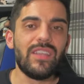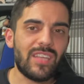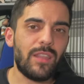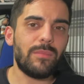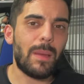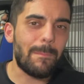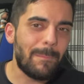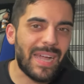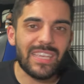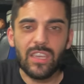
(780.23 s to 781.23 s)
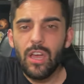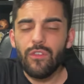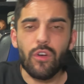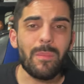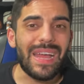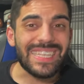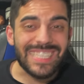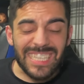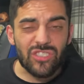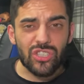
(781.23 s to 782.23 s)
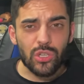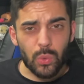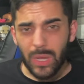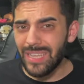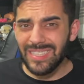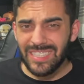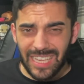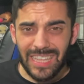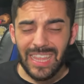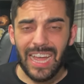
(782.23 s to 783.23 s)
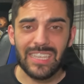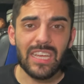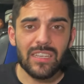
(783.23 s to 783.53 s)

Tell him that Mike from Did You See That